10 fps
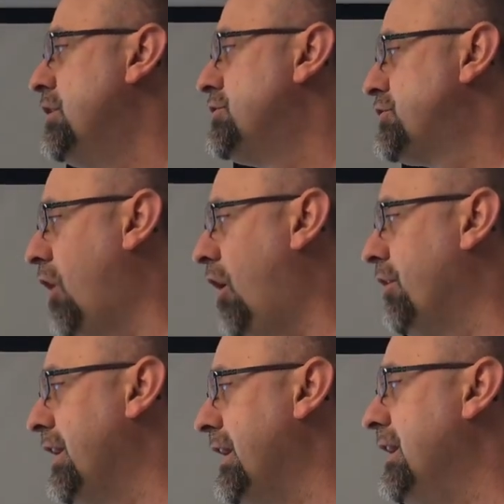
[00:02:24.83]

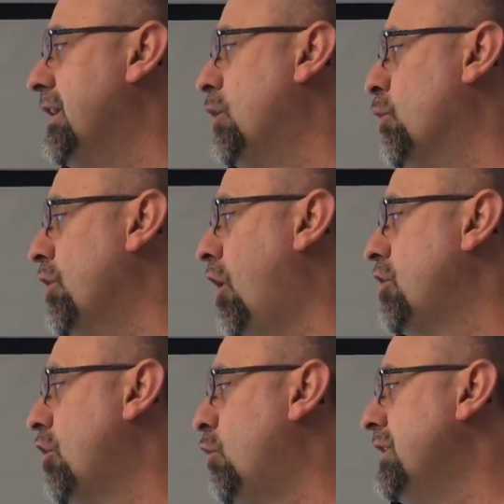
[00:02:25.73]
Sorry, we're
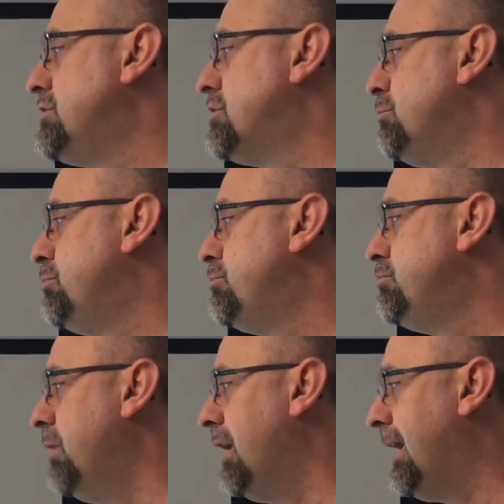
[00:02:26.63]
not going to,
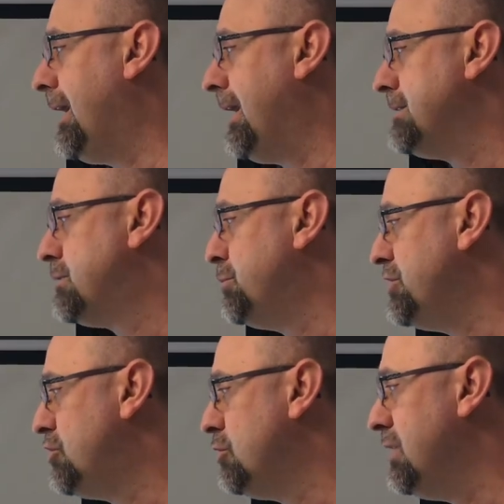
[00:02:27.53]
uh, to
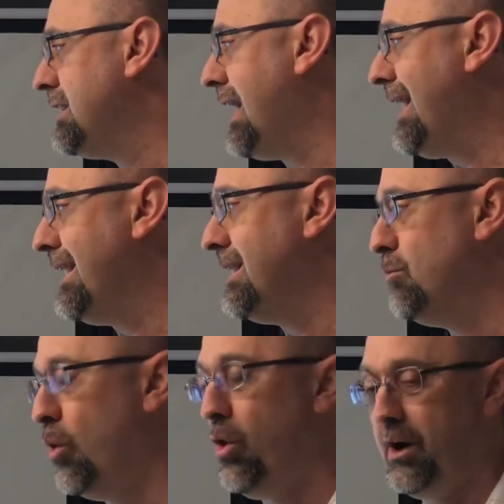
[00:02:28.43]
be doing that
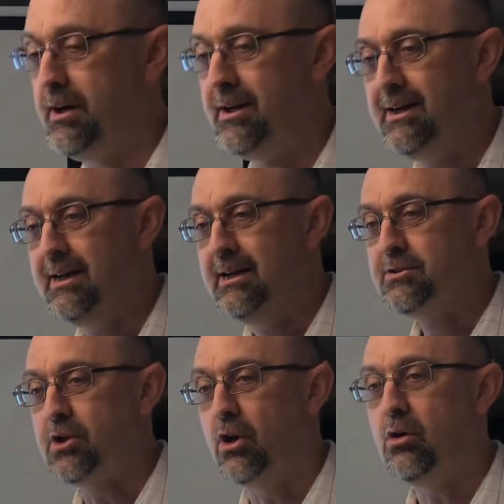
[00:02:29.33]
anymore.
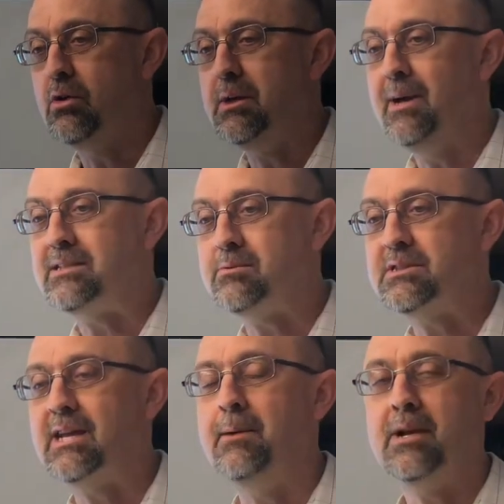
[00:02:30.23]
So he makes a
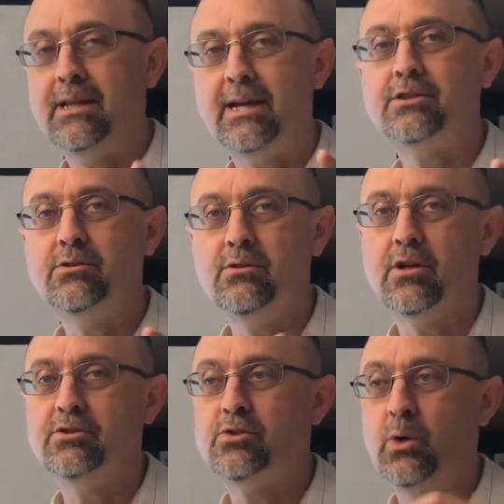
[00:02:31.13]
statement, he likes to do it
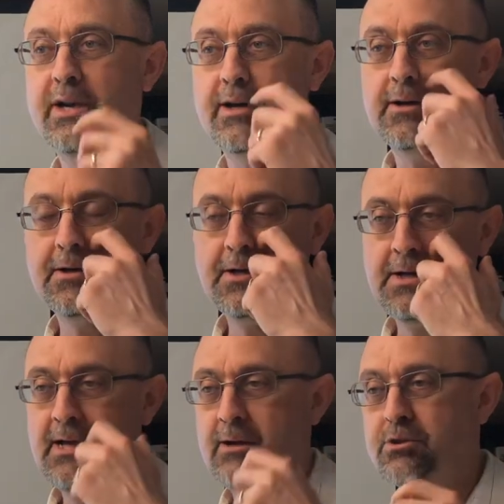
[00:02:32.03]
on Twitter,
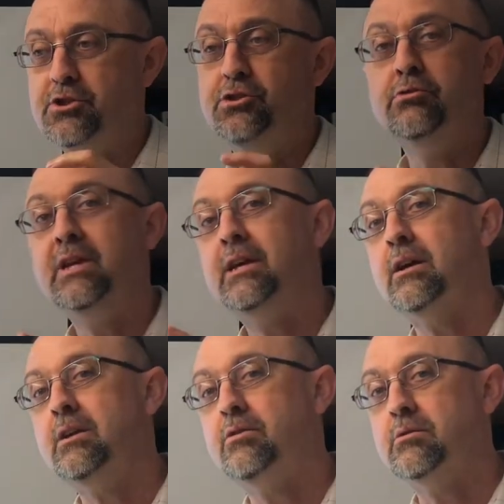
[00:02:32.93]
which is
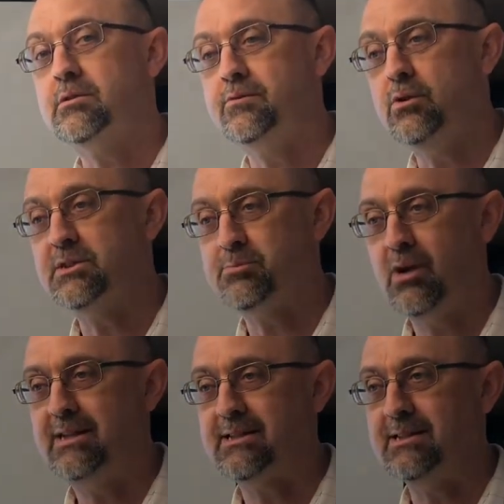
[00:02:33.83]
unique in terms of U.S.
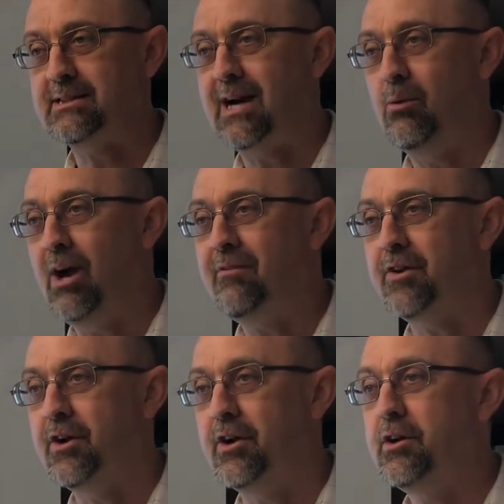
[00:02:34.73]
presidents.
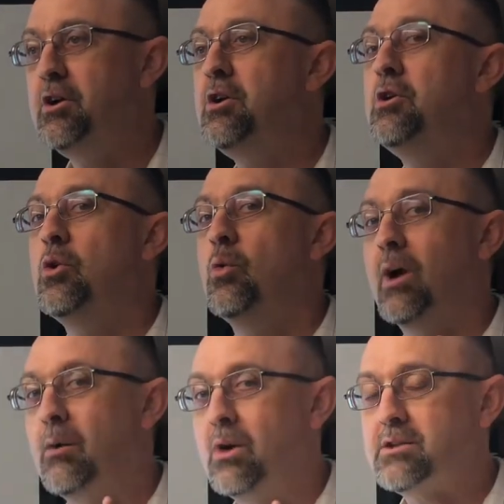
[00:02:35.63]
However,
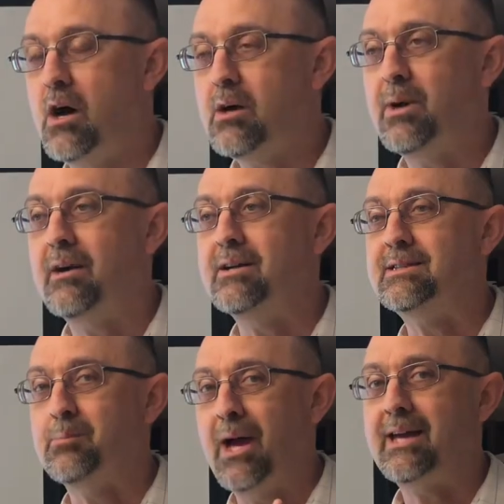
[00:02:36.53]
what I want to talk about
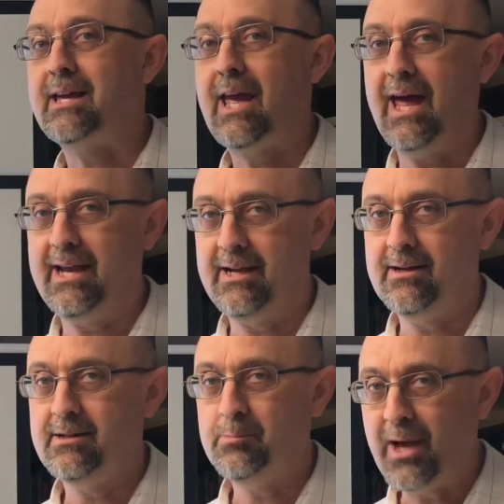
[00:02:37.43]
is the Bank of
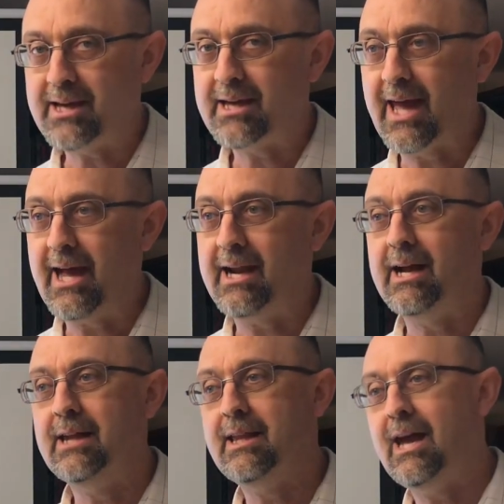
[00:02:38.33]
Canada. The Bank of
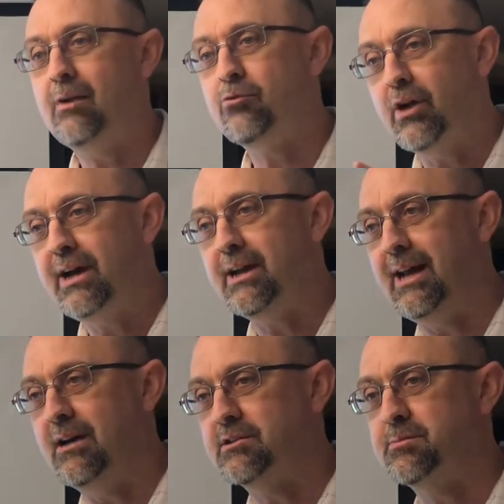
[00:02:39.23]
Canada, they have rate
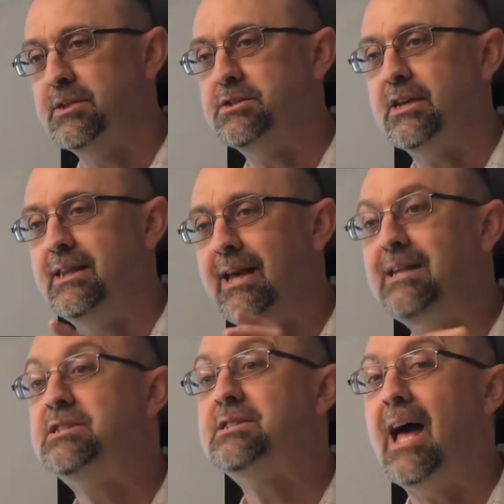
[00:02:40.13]
announcements, and
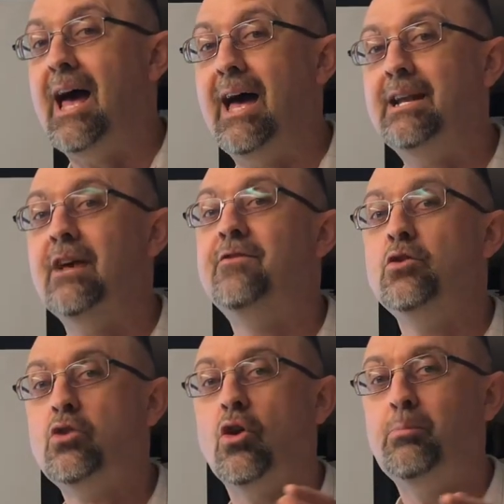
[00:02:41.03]
they said if
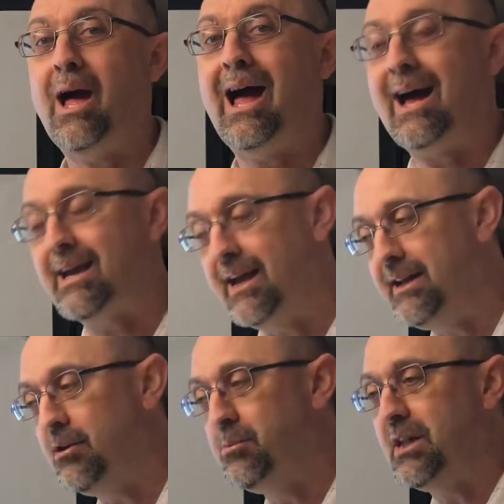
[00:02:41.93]
you go back,
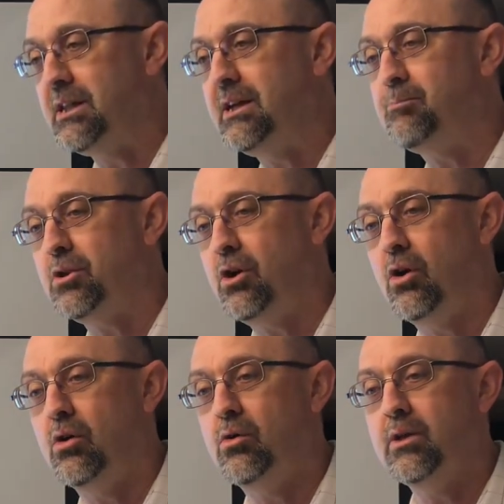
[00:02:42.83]
and there'll be a link
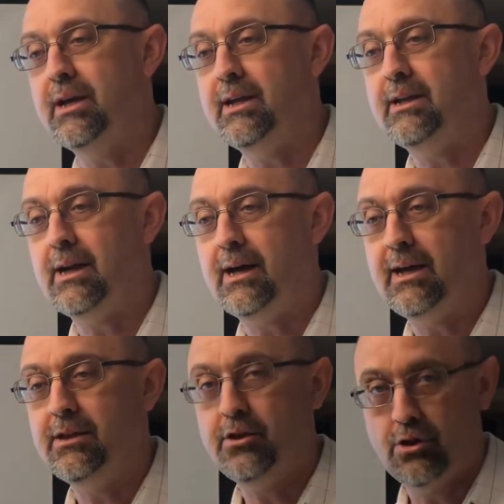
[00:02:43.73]
below in
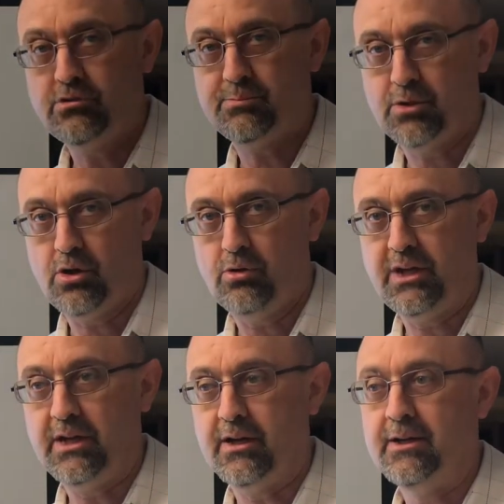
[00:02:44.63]
uh, in the notes below
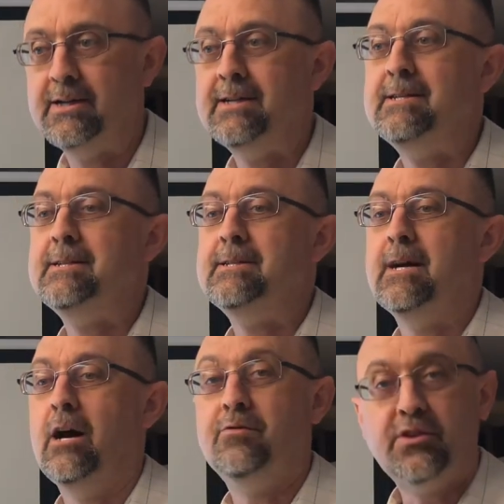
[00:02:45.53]
here
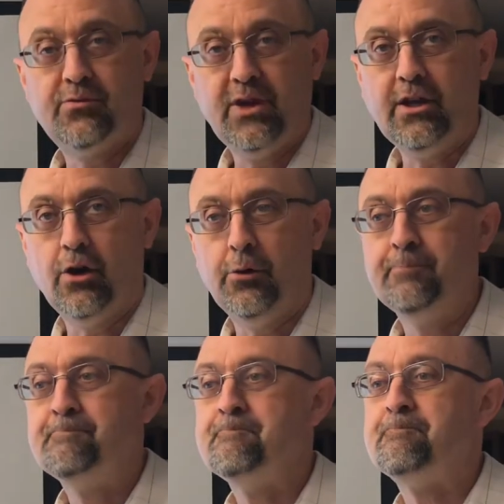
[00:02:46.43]
of this video